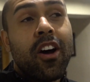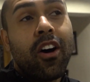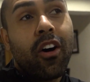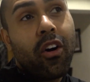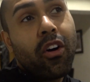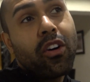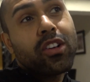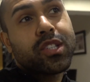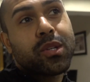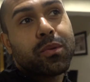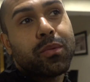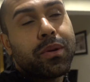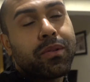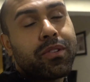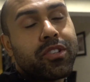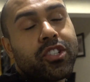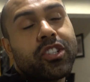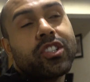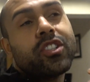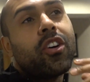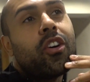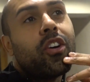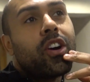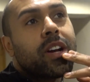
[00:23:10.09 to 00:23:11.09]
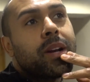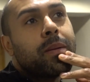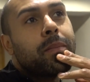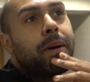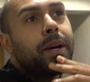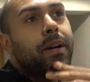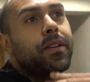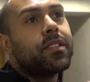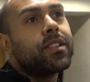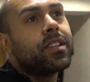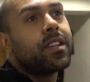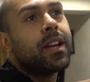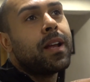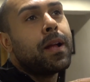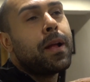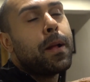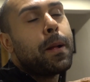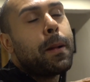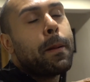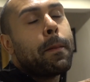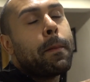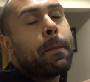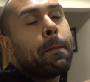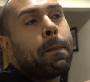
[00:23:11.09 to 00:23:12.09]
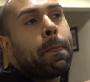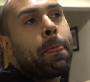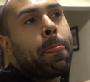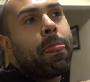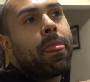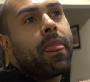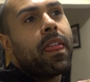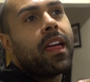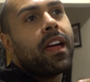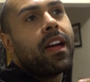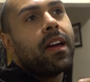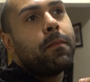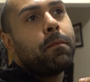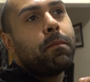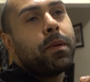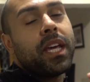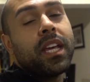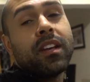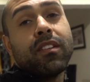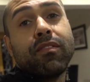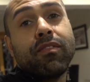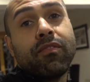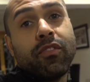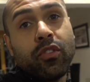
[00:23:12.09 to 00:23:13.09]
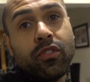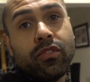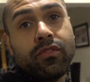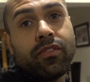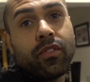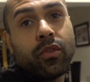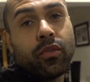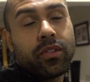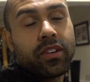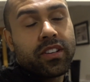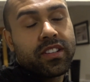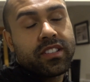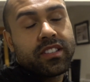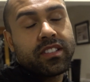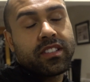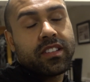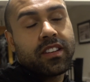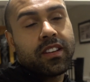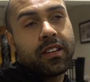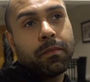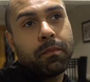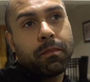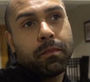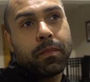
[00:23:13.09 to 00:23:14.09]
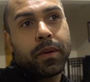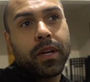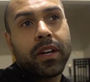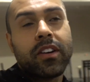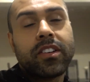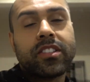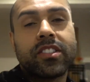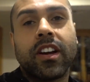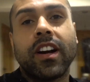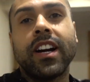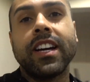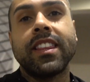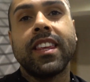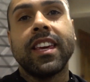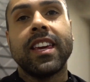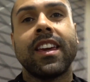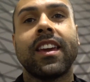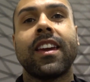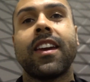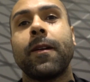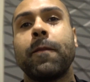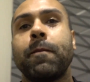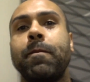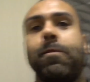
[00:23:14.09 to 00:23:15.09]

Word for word: Also, we were just talking about being food focused because I think